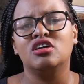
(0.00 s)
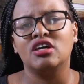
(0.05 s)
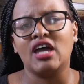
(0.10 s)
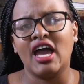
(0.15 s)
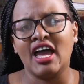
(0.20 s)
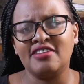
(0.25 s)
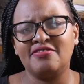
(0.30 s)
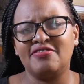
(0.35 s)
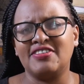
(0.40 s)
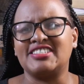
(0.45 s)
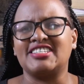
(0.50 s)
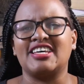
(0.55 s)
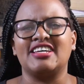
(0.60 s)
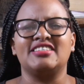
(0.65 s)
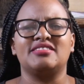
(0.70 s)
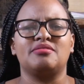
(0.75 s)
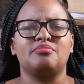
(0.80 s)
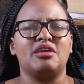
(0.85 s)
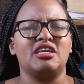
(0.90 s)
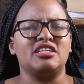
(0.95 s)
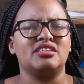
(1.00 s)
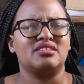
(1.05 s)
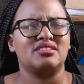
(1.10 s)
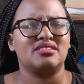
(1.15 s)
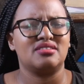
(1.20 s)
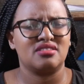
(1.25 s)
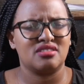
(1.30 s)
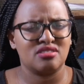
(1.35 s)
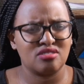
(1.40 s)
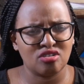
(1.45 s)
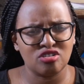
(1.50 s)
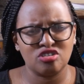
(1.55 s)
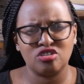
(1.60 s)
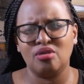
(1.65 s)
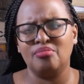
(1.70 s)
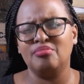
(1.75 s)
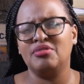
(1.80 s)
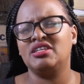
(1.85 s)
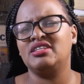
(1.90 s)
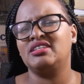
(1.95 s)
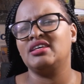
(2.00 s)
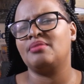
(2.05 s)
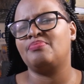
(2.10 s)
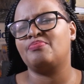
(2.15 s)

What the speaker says: advertisement, social media